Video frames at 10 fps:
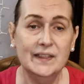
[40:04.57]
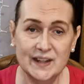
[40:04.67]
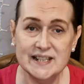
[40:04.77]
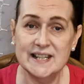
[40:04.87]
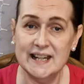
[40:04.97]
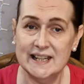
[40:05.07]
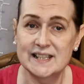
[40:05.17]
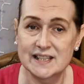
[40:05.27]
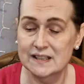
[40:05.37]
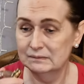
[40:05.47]
This
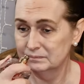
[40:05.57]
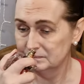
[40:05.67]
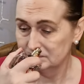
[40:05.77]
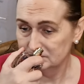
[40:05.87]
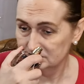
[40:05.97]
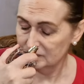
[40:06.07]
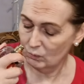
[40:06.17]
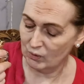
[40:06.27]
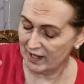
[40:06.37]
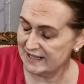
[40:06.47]
is
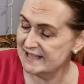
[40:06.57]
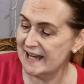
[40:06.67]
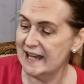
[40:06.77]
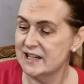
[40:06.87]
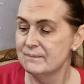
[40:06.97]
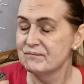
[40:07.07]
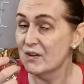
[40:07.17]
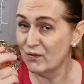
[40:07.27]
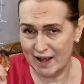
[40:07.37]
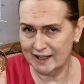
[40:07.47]
what I said
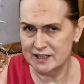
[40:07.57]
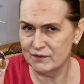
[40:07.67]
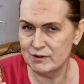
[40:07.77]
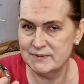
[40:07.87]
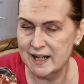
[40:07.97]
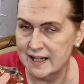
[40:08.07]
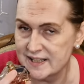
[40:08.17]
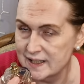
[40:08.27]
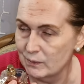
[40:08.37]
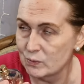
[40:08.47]
Fallon from
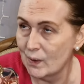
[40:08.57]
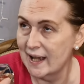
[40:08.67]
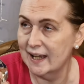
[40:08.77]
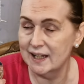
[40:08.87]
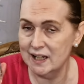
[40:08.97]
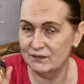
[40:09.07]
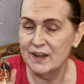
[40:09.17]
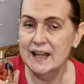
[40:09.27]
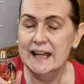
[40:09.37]
Dynasty would wear if